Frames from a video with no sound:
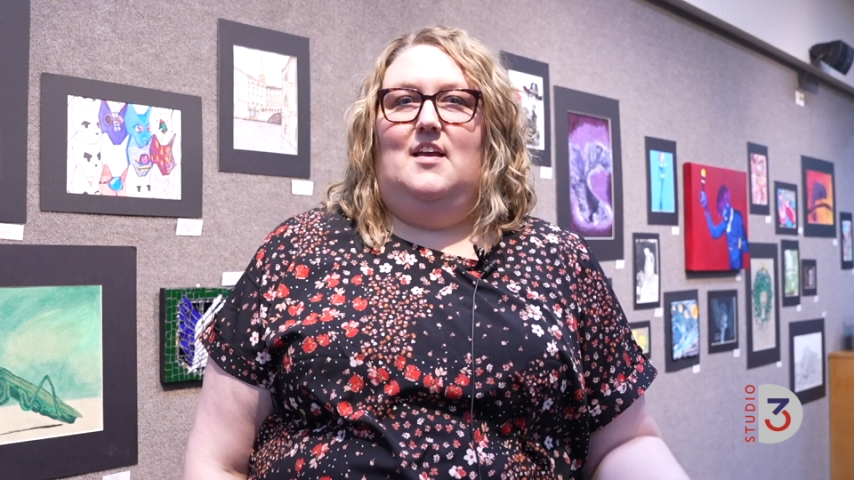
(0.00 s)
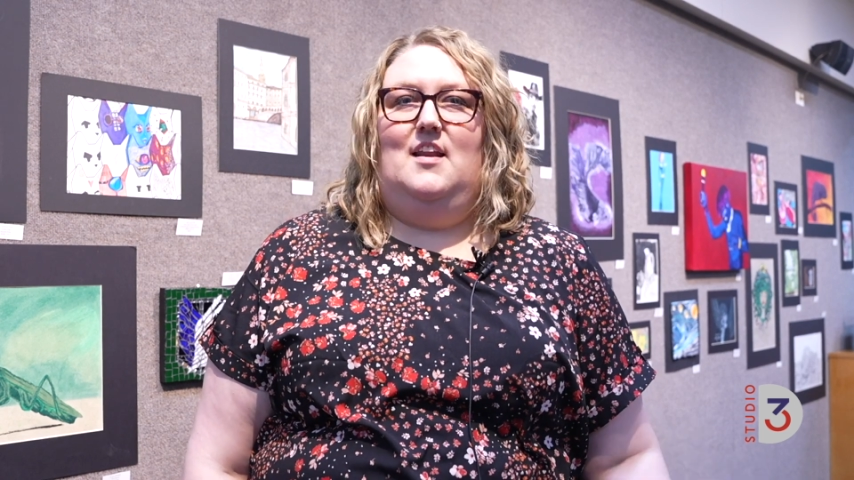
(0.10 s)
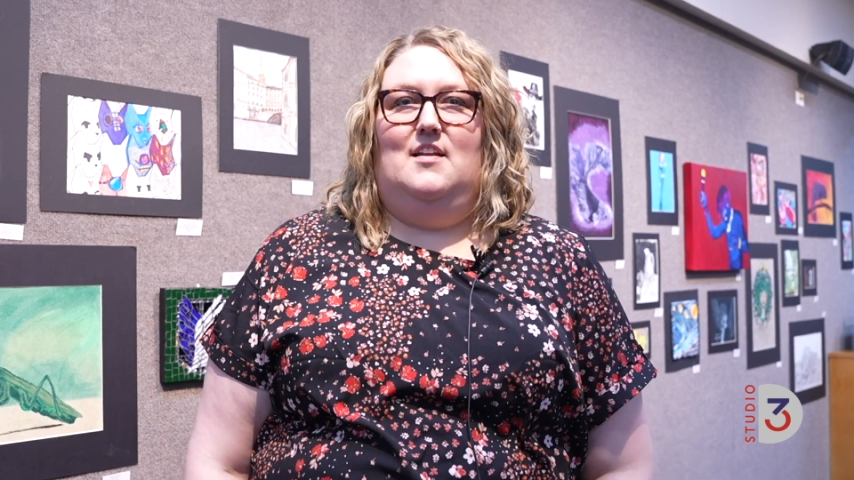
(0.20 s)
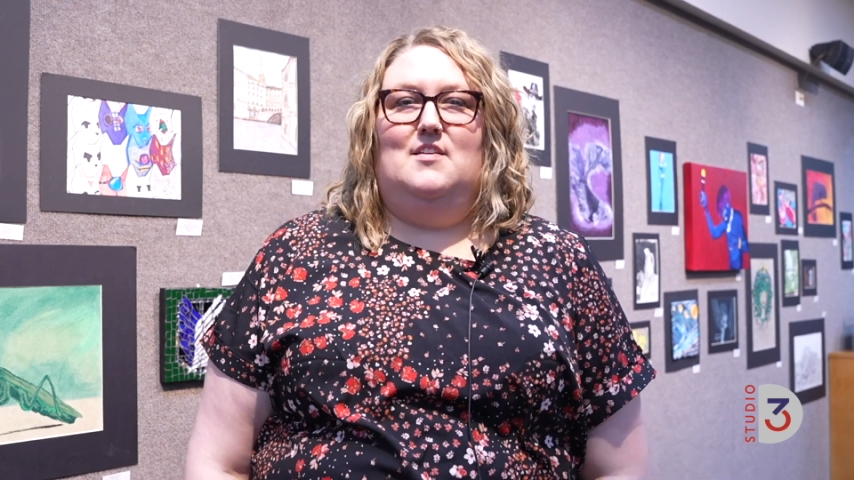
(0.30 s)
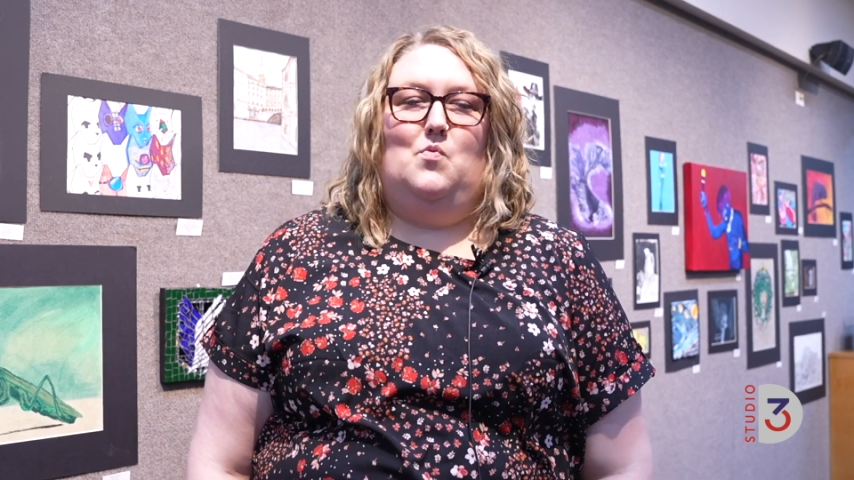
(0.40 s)

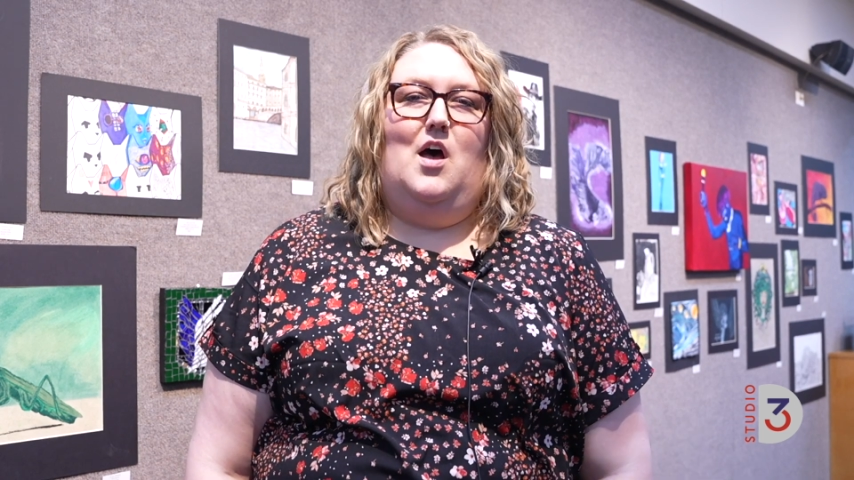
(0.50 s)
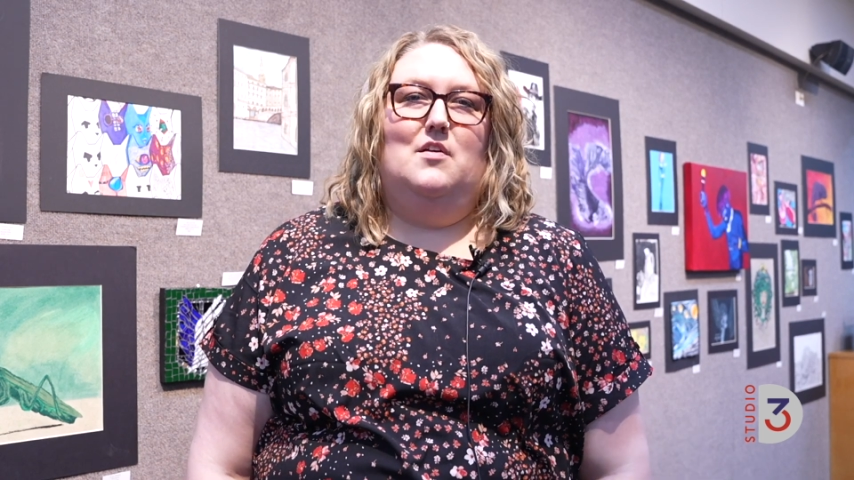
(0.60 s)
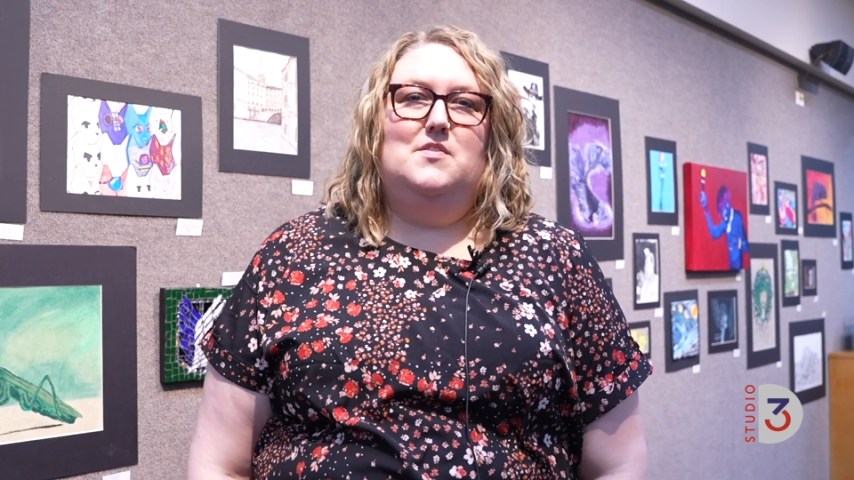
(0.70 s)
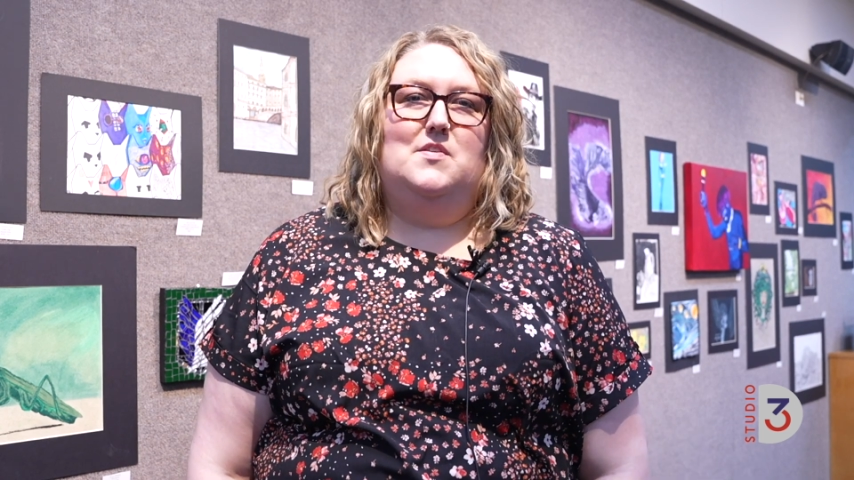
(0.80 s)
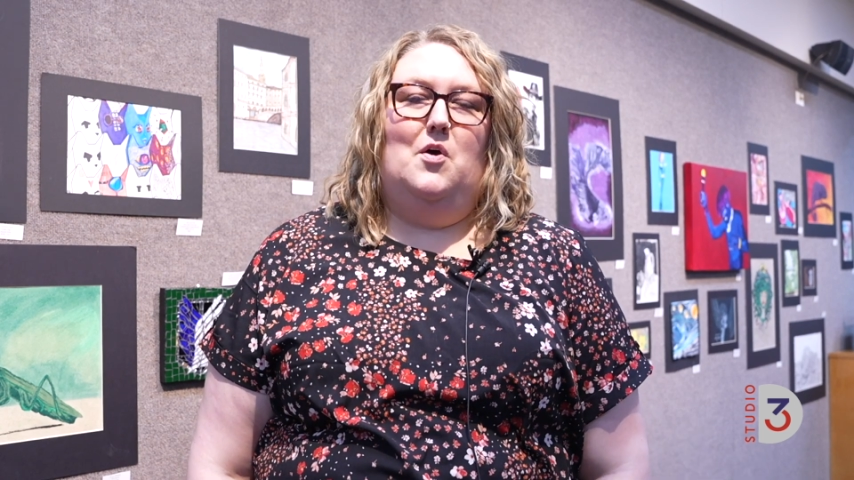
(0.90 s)
in it as
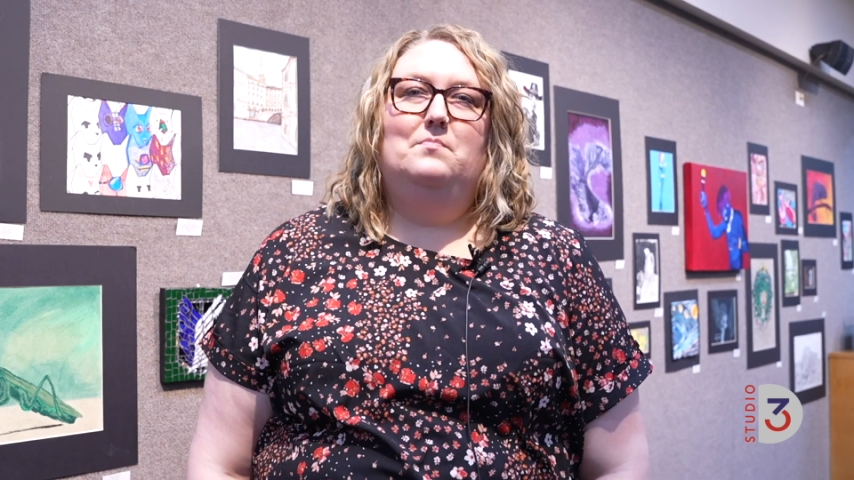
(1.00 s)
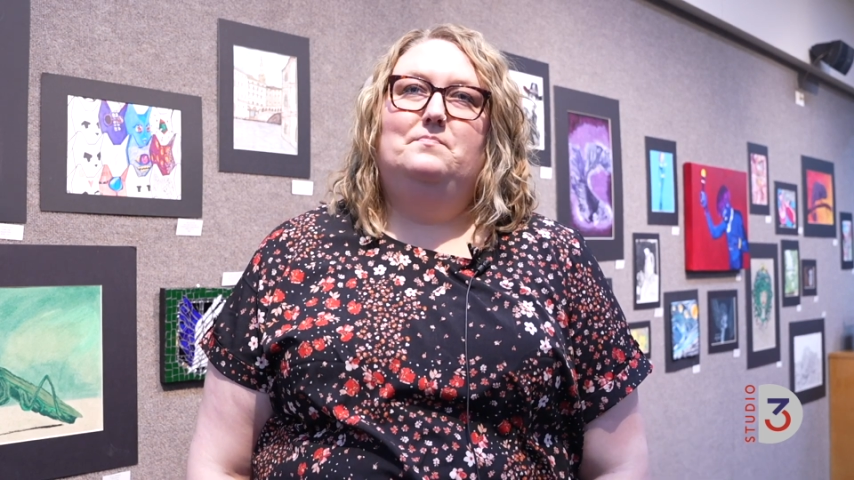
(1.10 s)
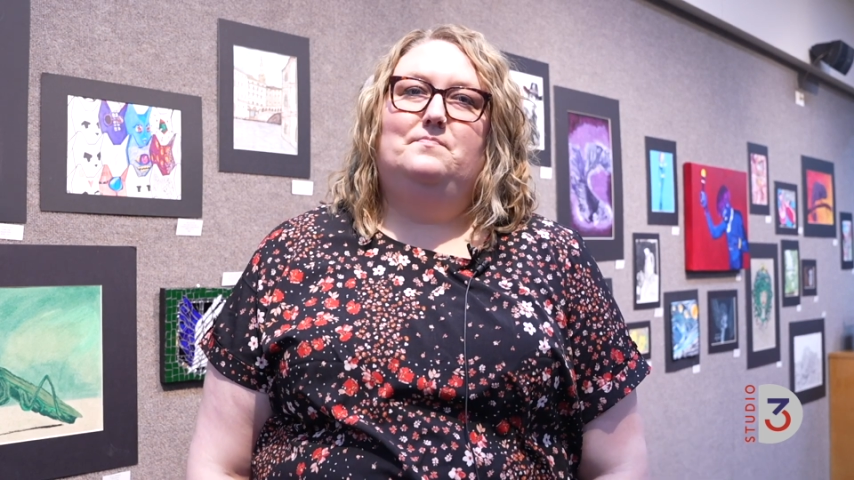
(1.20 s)
well, so